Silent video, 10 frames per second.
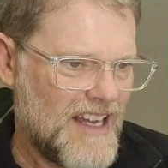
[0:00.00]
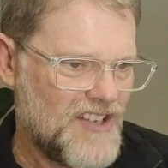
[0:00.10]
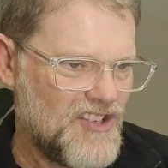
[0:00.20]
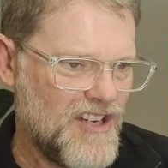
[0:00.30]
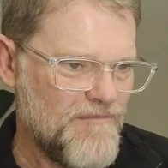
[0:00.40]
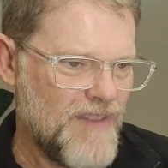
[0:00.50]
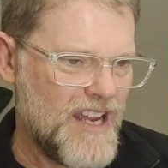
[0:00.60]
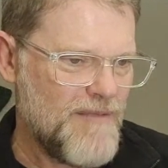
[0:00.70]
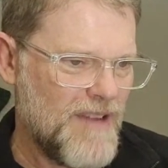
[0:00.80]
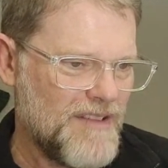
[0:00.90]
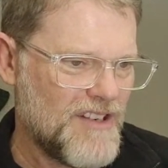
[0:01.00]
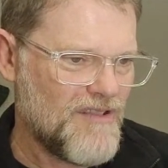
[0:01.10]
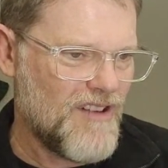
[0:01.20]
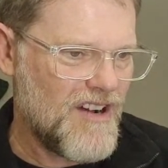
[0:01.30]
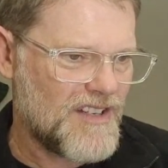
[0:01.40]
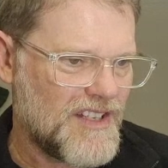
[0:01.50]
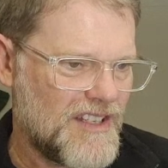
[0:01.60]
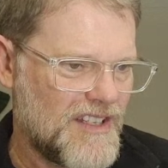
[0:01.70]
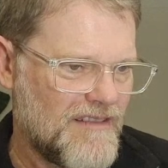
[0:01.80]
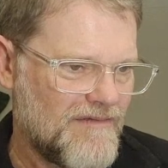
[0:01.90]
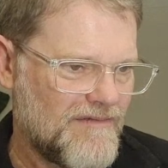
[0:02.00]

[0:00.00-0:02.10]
A Jim Beam on the rocks.